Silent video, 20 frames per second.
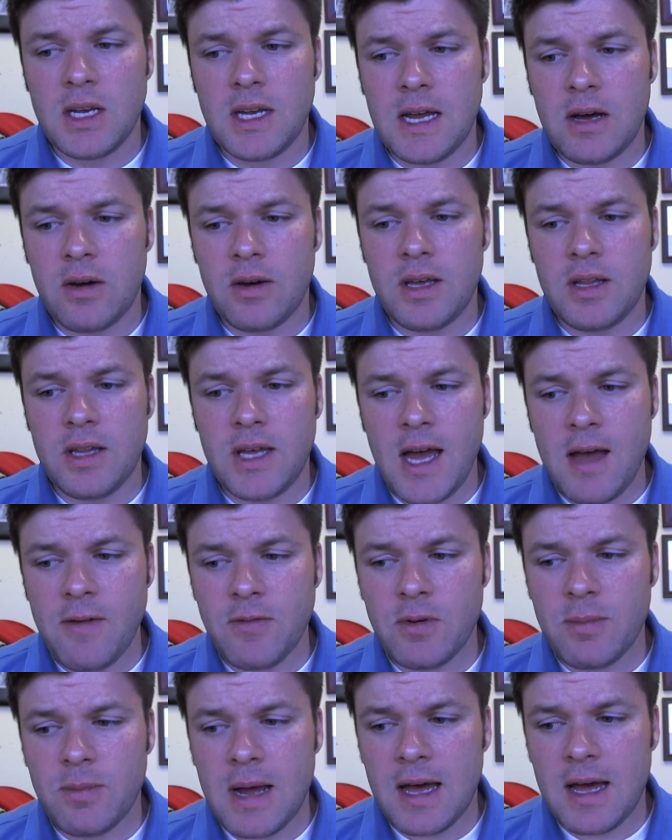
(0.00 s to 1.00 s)
Now, in the
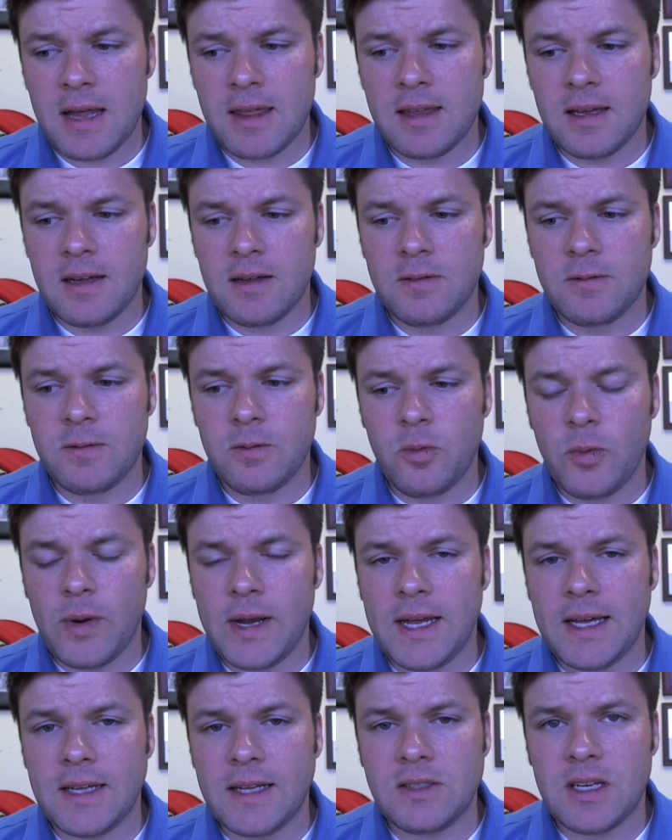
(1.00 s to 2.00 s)
aftermath of
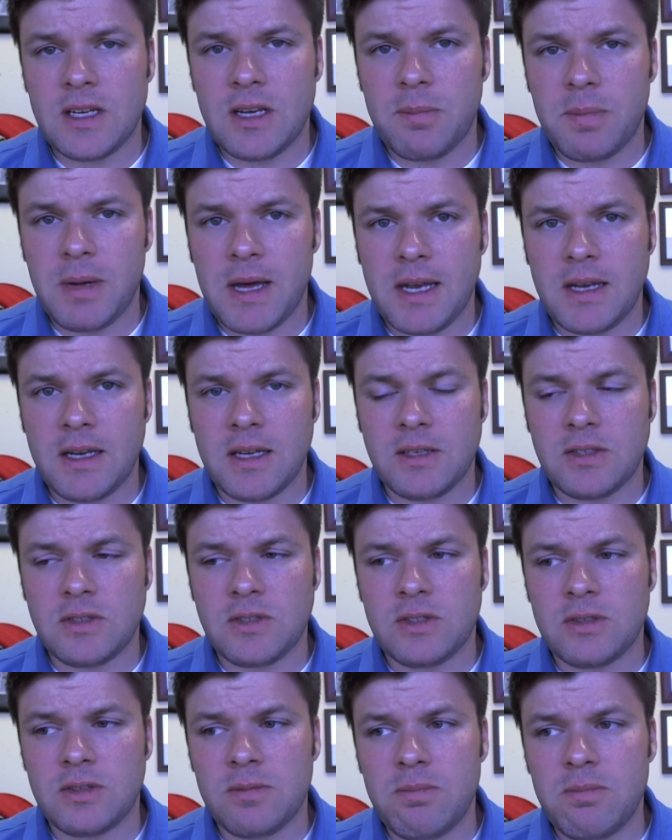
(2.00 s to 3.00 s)
winning its
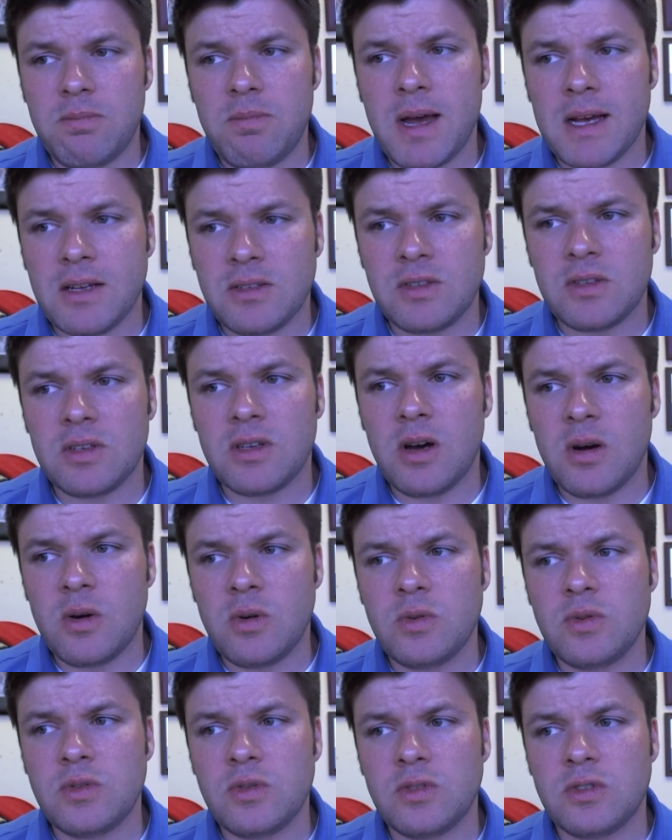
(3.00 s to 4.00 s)
independence,
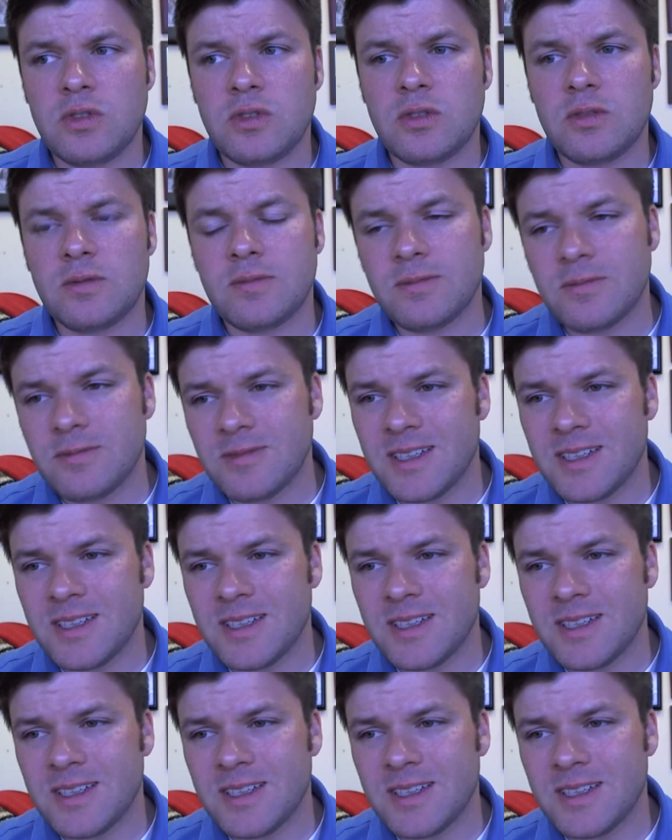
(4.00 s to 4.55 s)
Mexico's